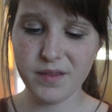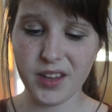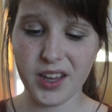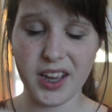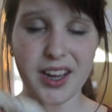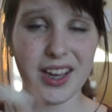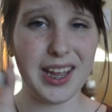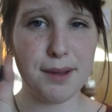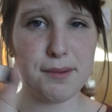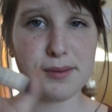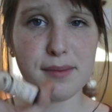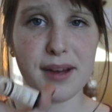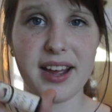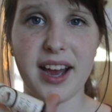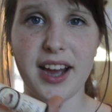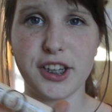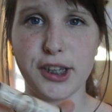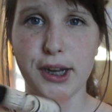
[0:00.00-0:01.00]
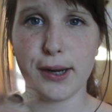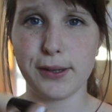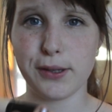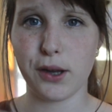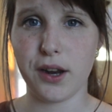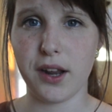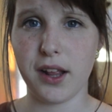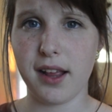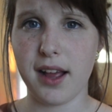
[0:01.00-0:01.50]
it keeps my eyeshadows
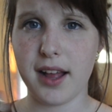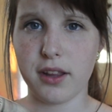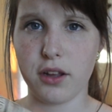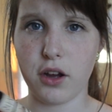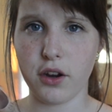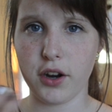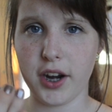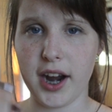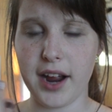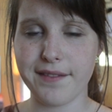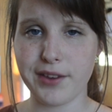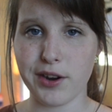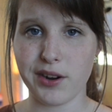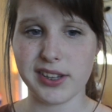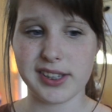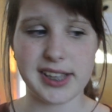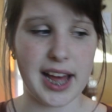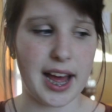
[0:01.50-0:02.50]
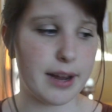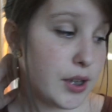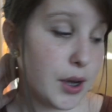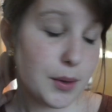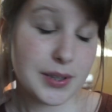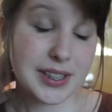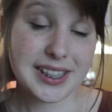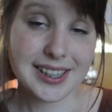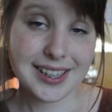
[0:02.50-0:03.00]
on a lot longer. I've noticed that.
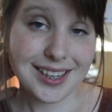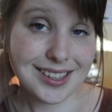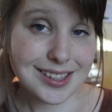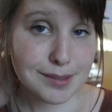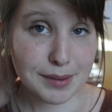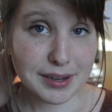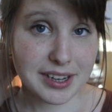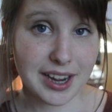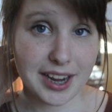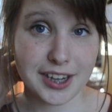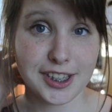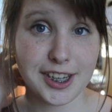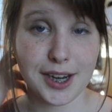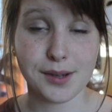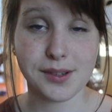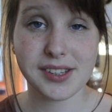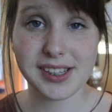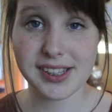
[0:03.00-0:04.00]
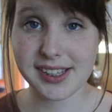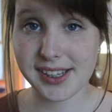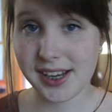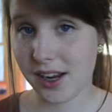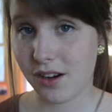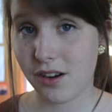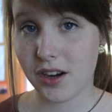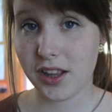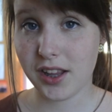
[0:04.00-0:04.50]
So since my eyeshadows can stay
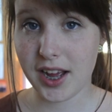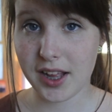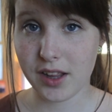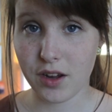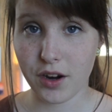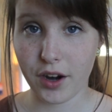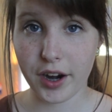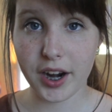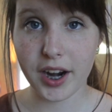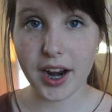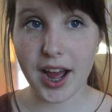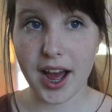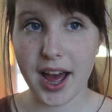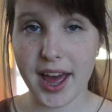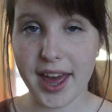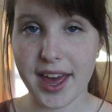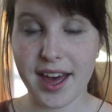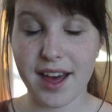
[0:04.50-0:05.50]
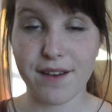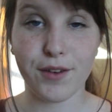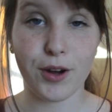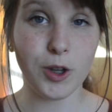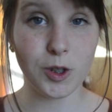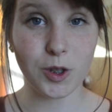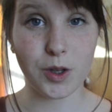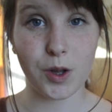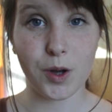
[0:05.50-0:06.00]
on a lot longer, I have
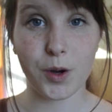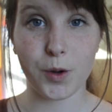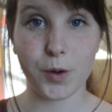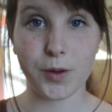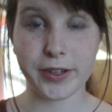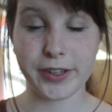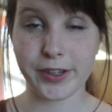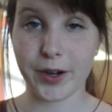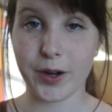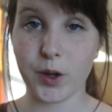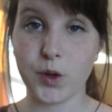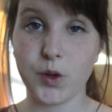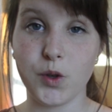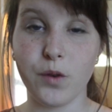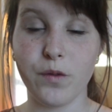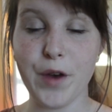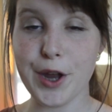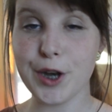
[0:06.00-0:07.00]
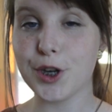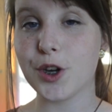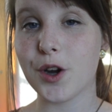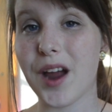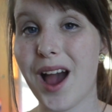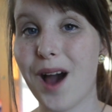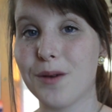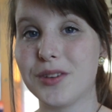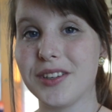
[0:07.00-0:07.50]
also started to venture
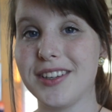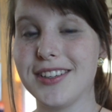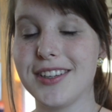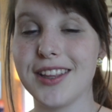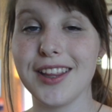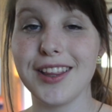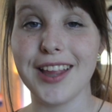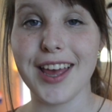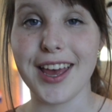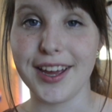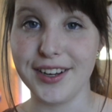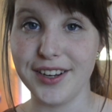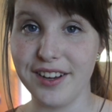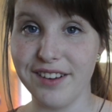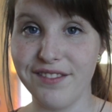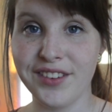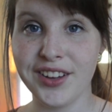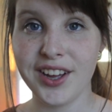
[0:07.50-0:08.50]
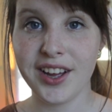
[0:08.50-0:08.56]
out into the land of